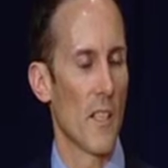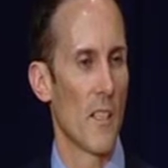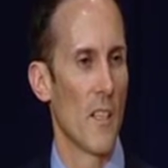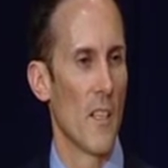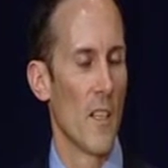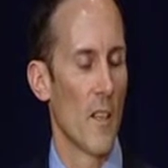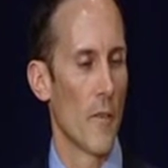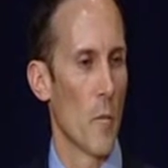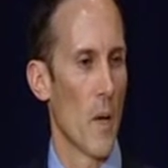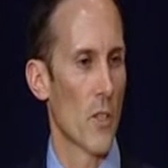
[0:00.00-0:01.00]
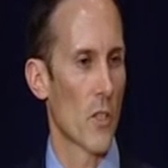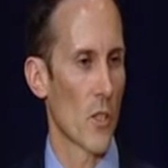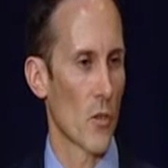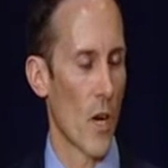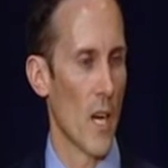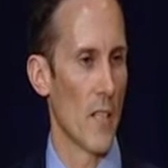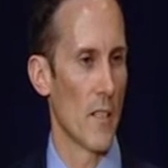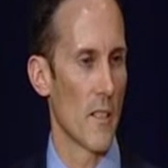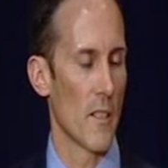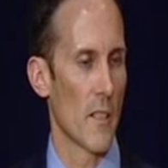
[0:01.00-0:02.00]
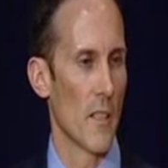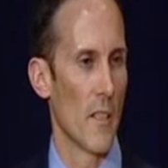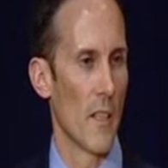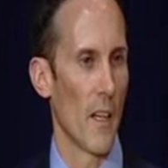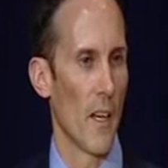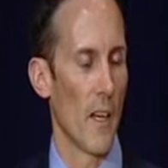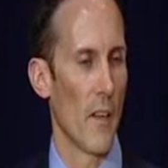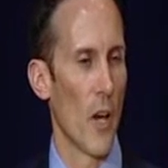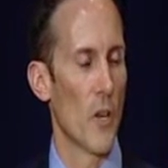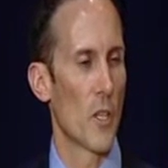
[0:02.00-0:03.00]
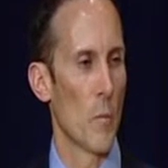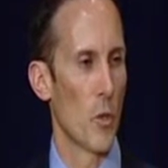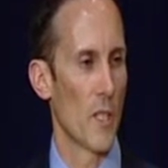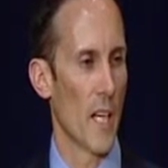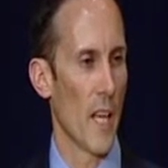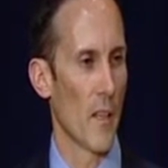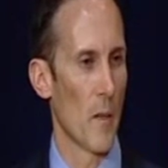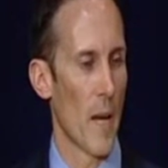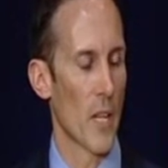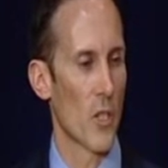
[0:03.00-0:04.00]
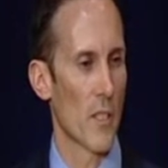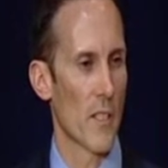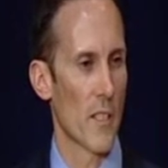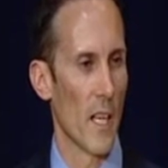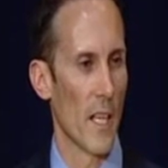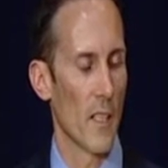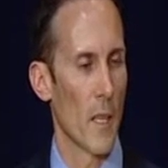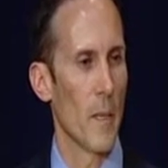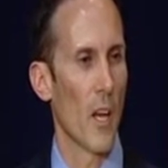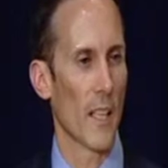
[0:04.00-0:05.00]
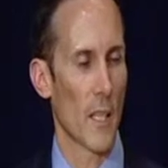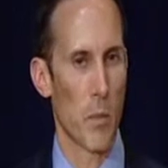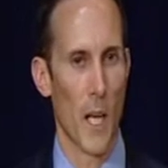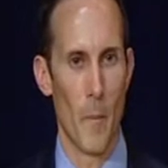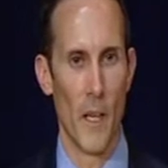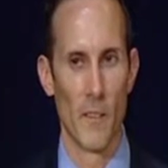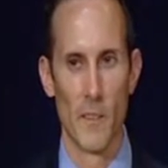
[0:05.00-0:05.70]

that for most Australians, those who put together the budgets are a bit like the plumber.